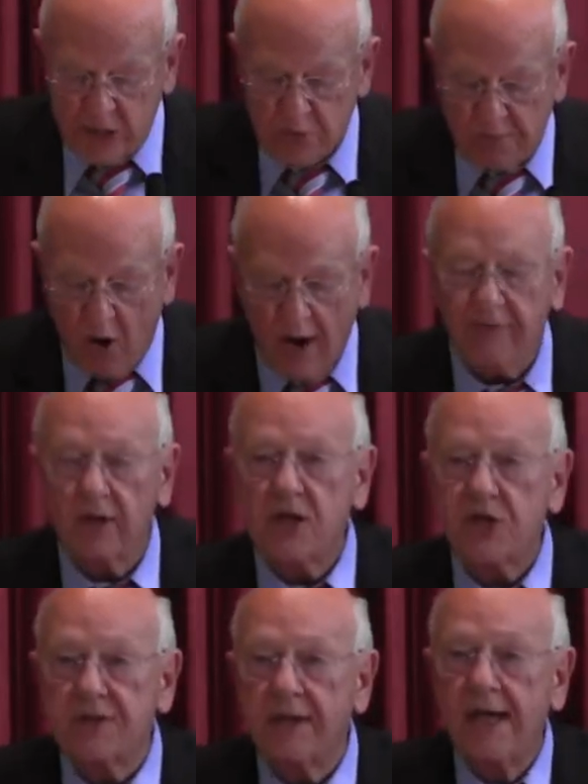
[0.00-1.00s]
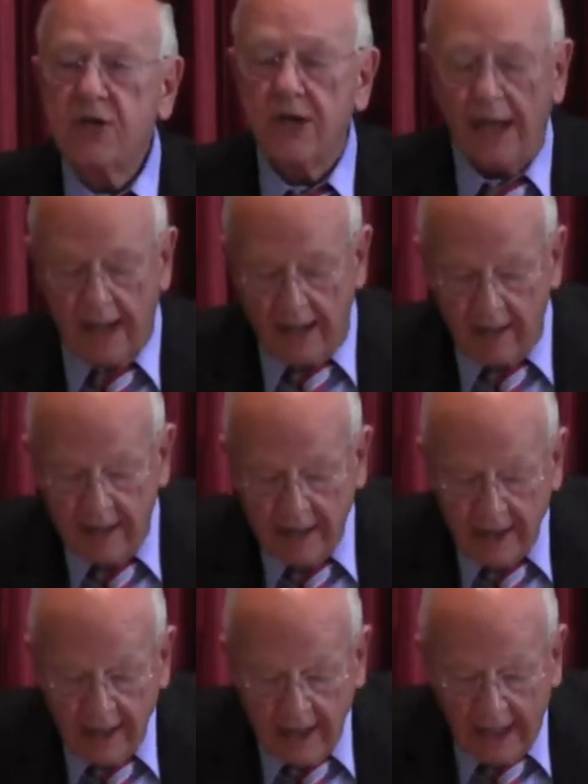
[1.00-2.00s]
of its marvelous
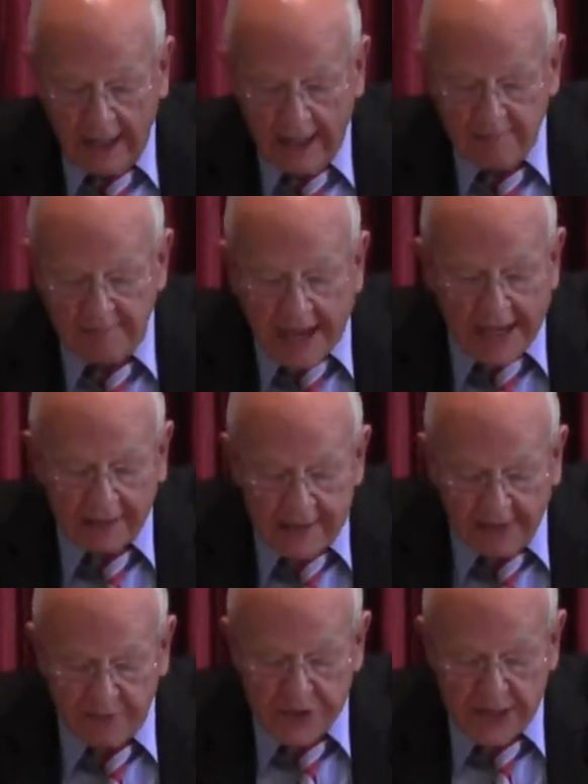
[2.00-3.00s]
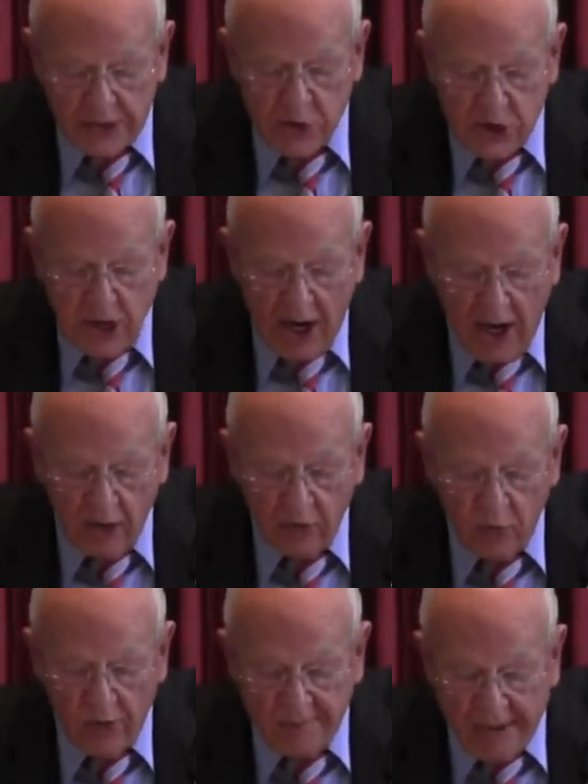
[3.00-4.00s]
uh, uh, magnificence,
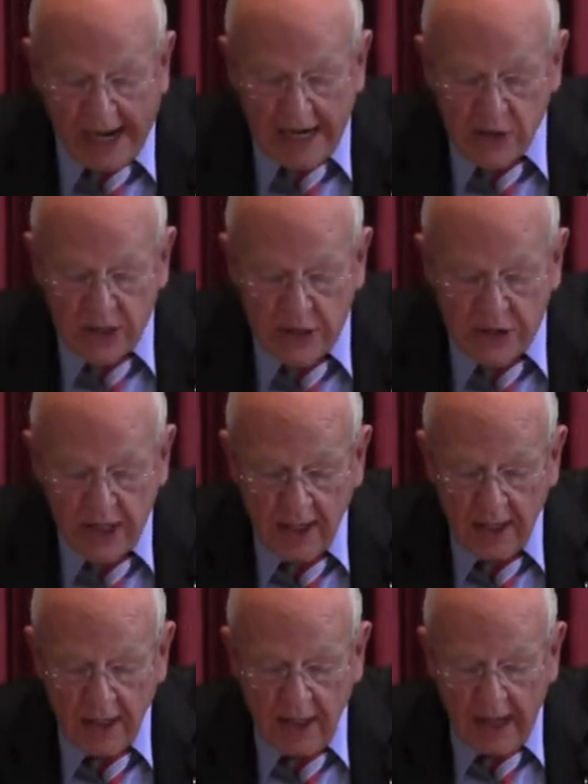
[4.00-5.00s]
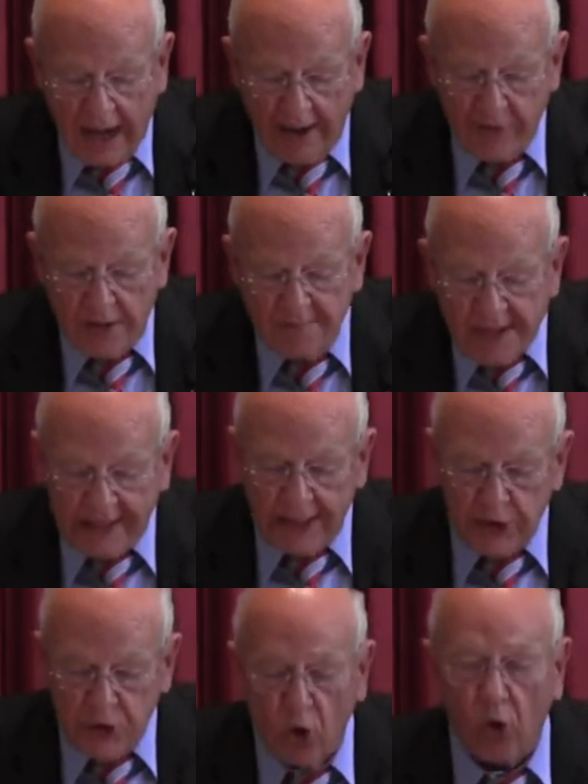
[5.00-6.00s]
John reminds us of the
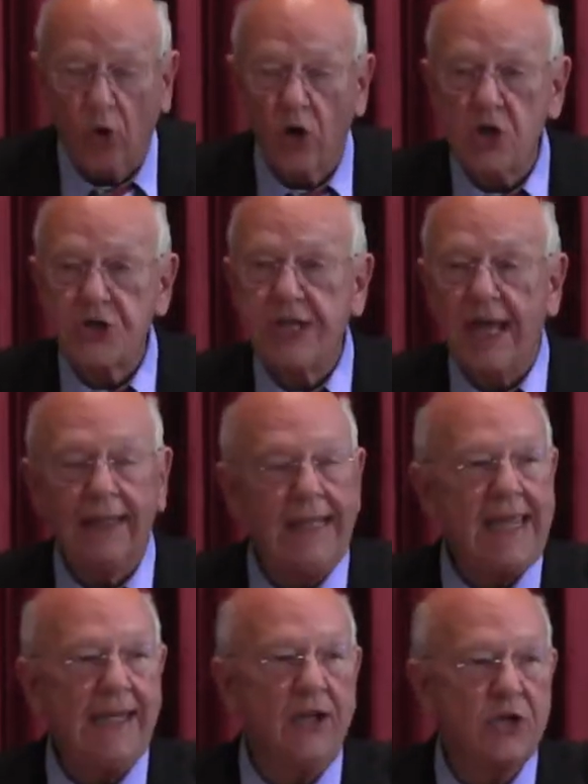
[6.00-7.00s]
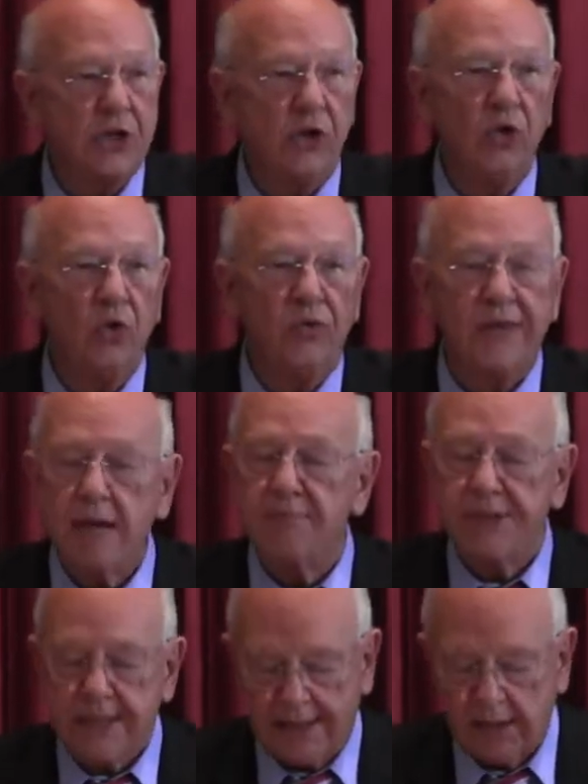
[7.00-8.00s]
many doors that lead into
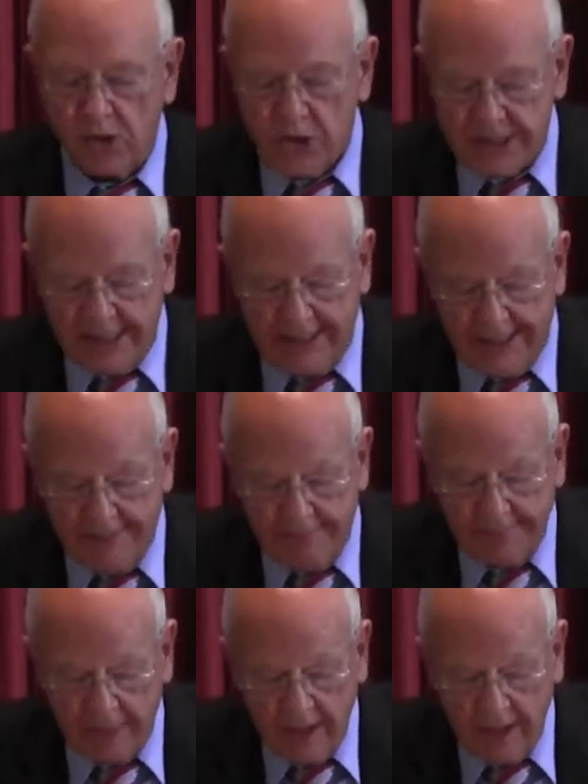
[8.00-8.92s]
that particular city.